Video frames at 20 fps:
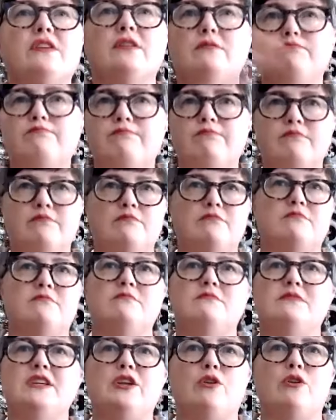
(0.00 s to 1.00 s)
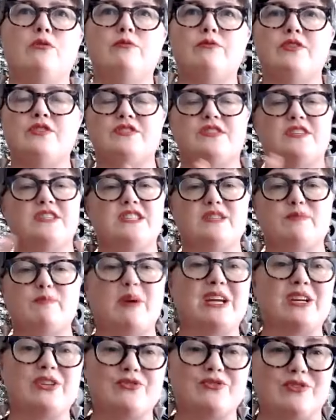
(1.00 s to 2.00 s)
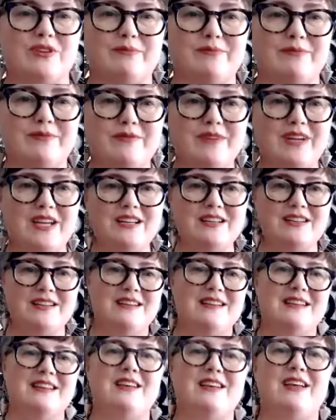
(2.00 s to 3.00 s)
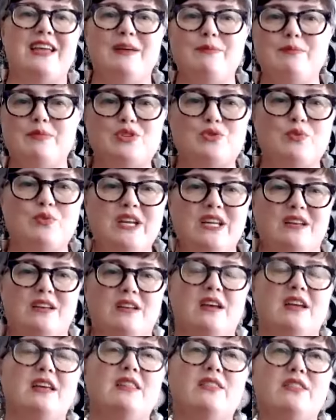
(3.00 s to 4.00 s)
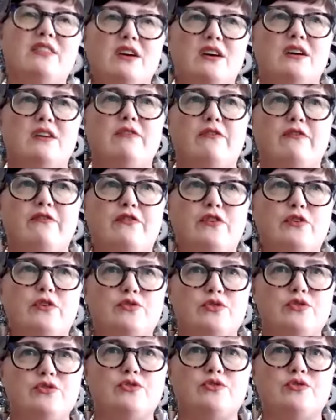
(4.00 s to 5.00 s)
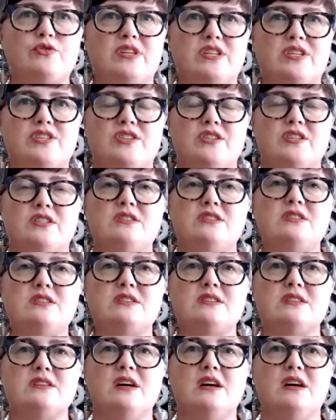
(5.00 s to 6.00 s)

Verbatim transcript: you know there's a spectrum right in between in the vodou traditions um